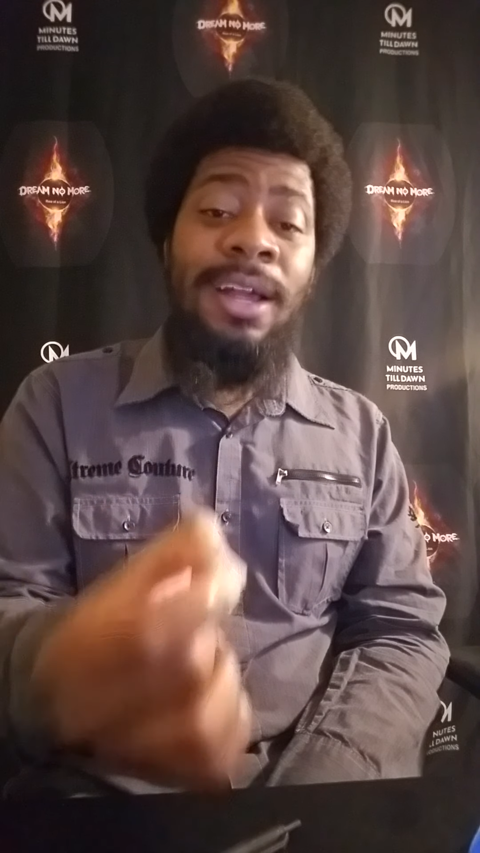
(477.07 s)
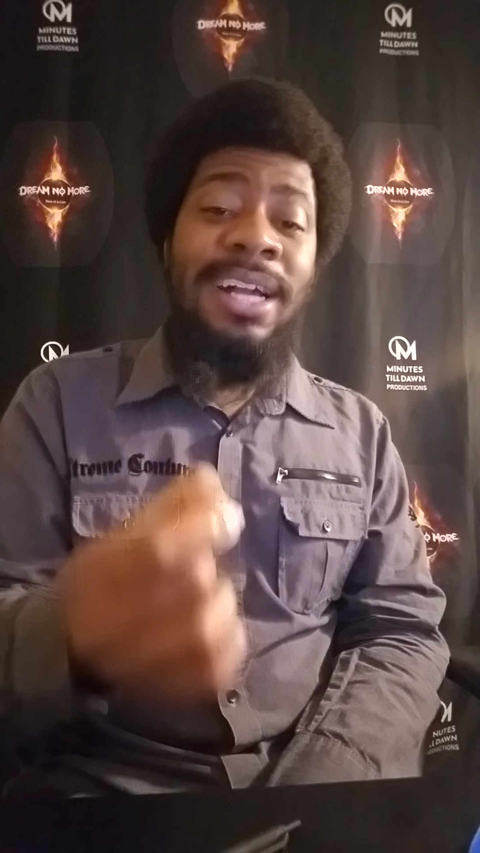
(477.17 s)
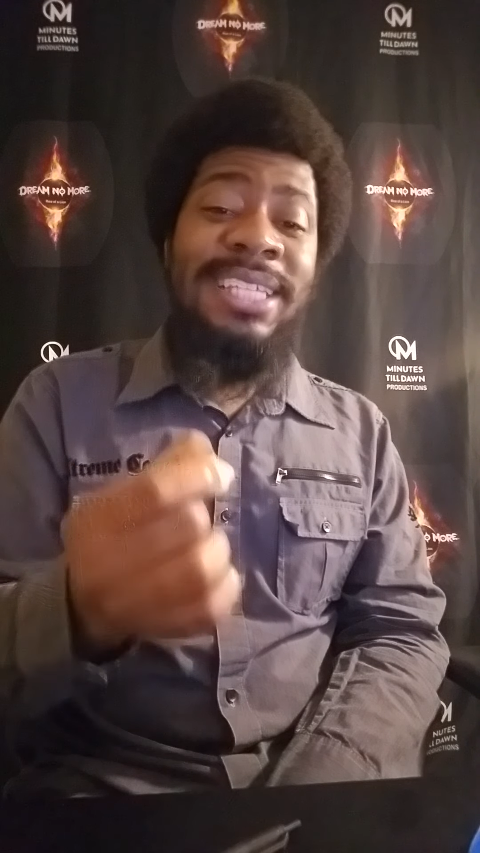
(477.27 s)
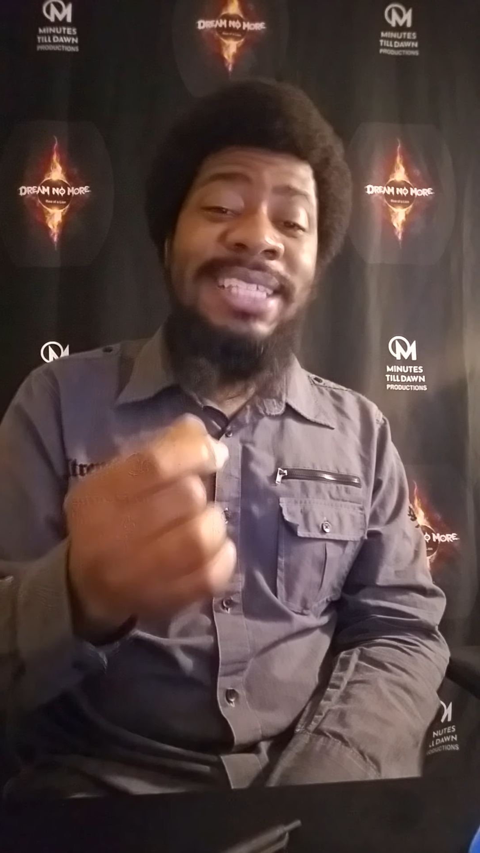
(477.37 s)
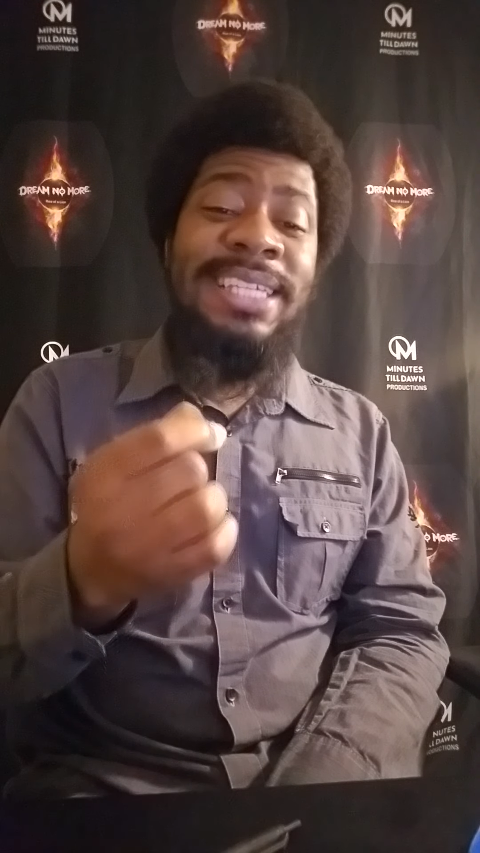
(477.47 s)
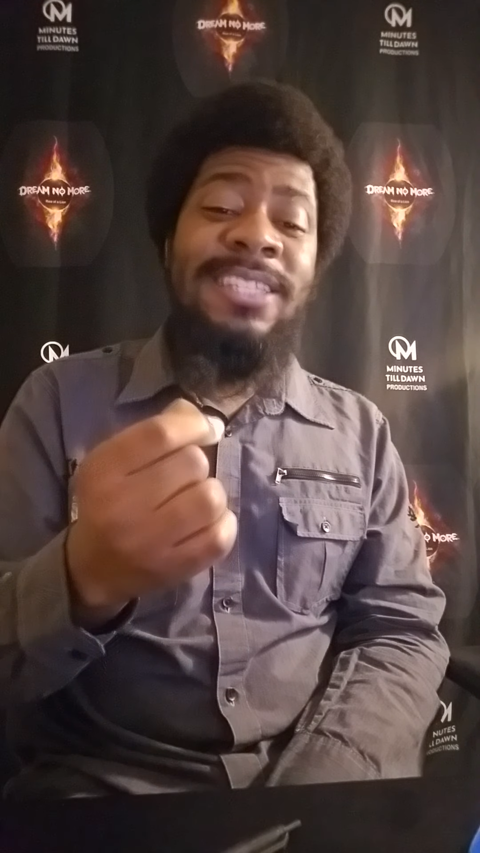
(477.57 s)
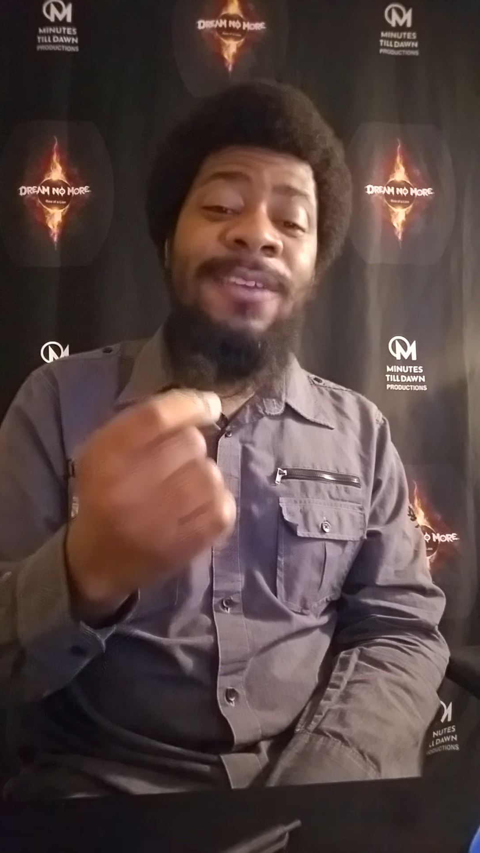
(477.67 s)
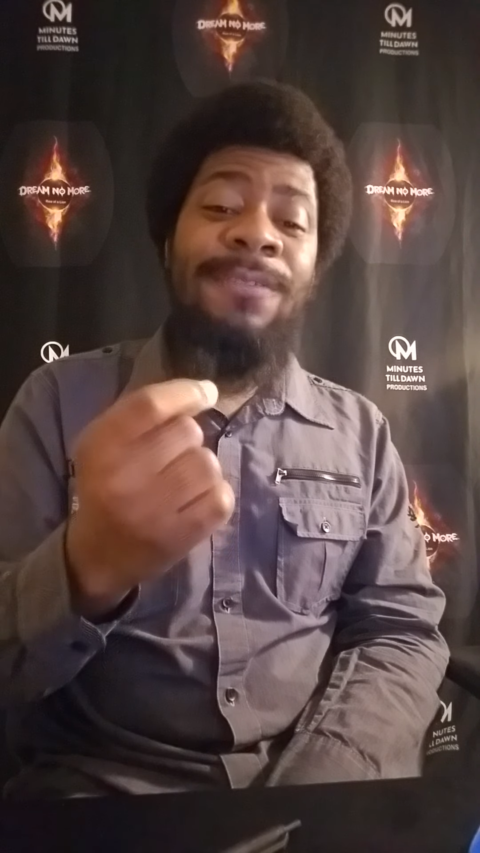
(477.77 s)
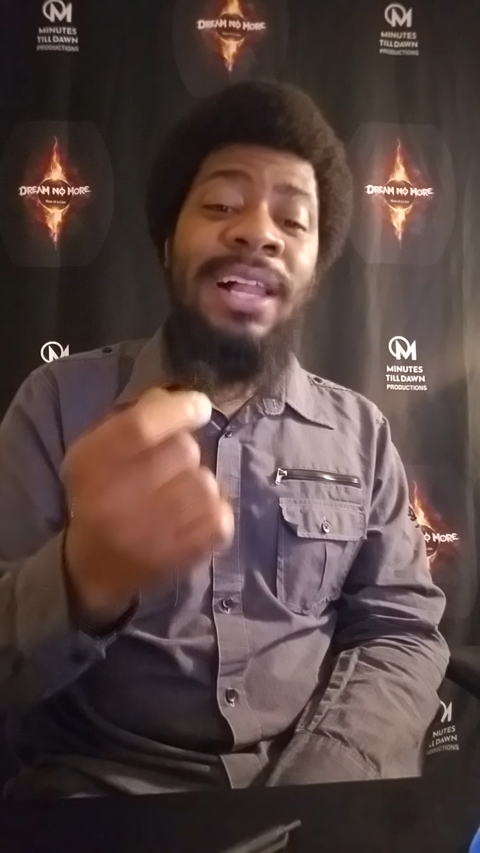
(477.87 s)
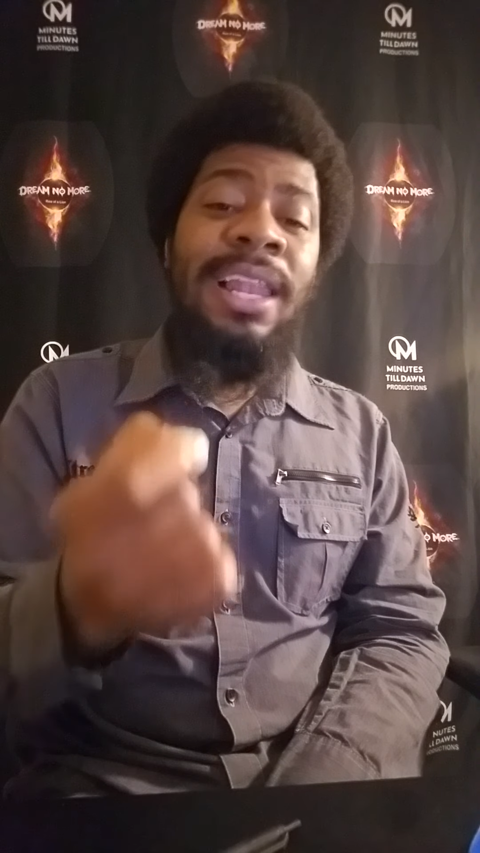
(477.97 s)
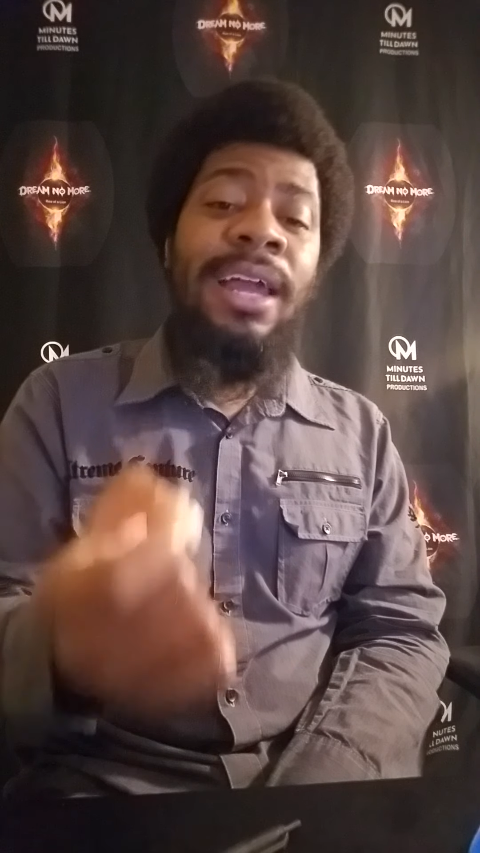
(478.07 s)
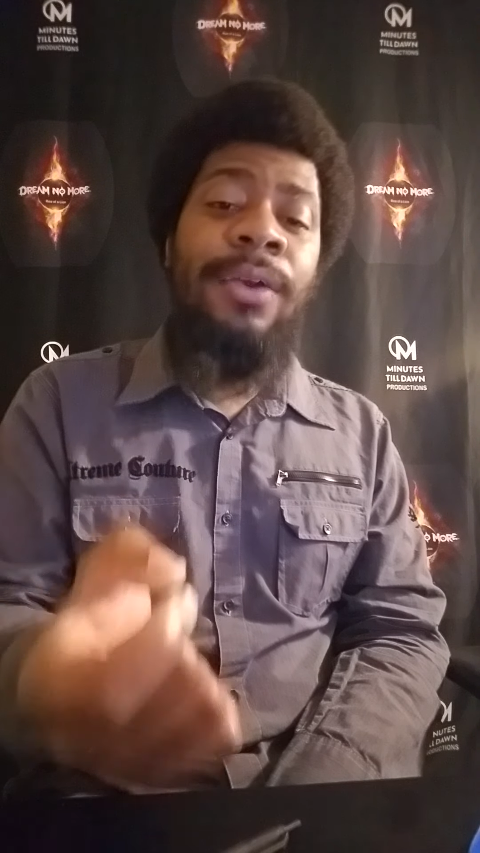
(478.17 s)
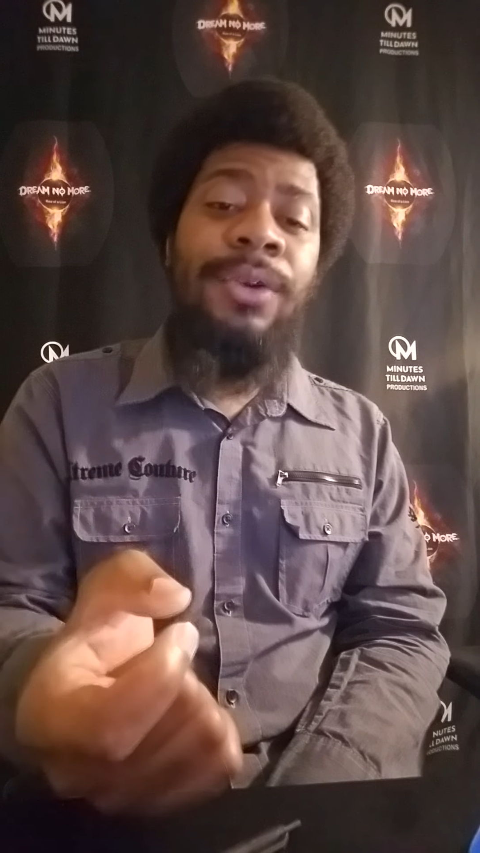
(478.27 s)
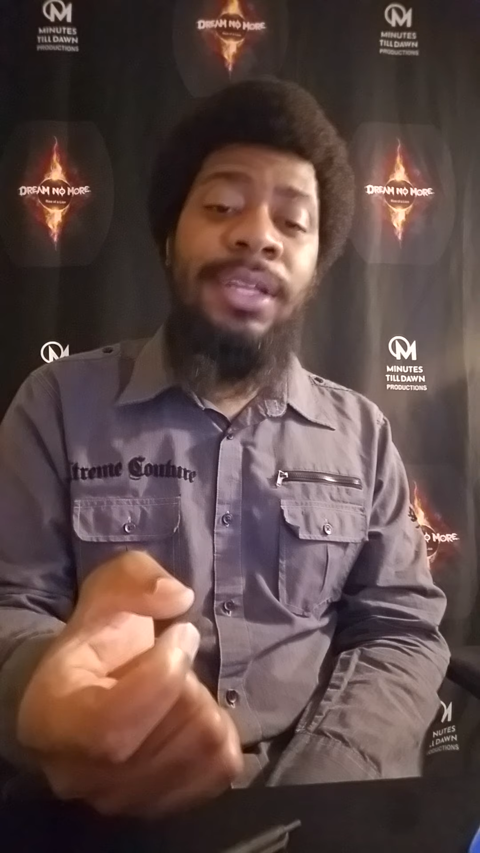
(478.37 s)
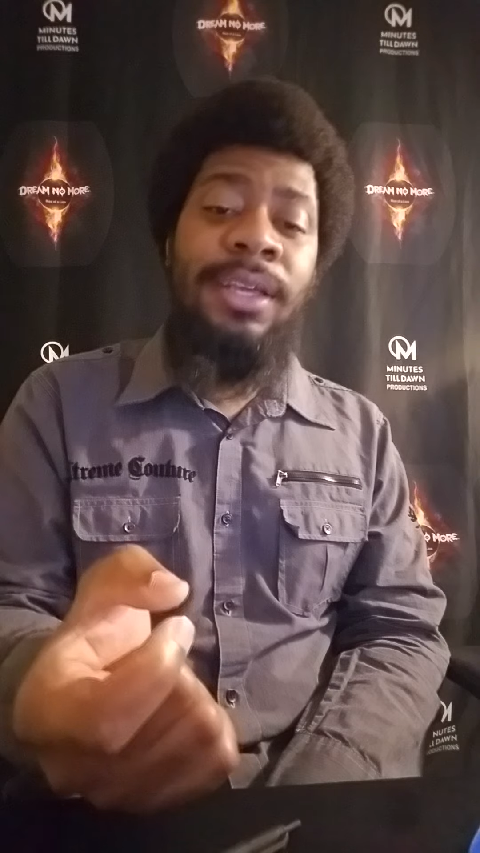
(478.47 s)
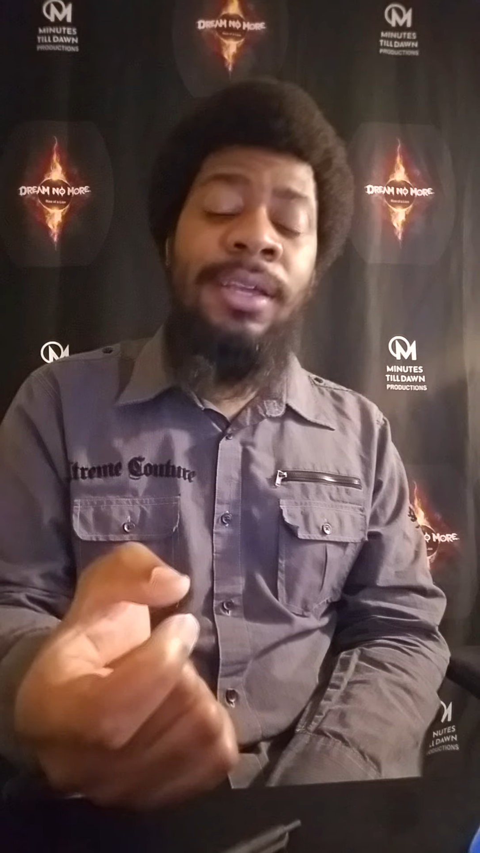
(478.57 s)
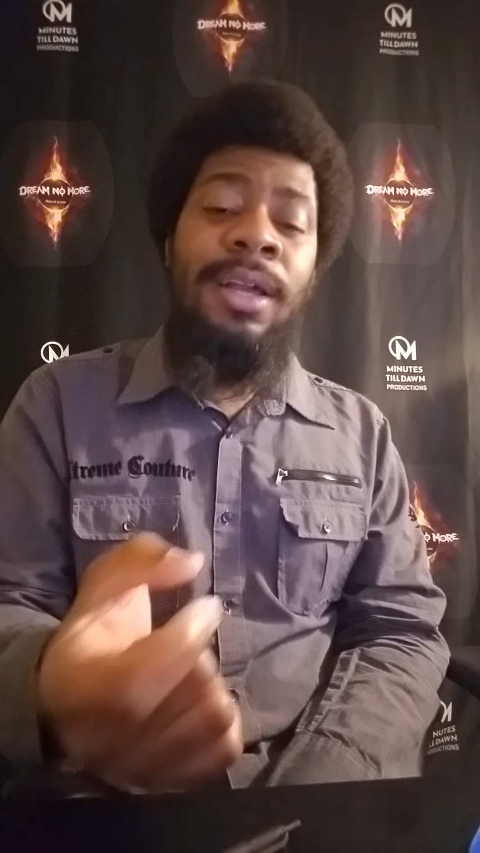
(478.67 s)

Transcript: a sense of clarity,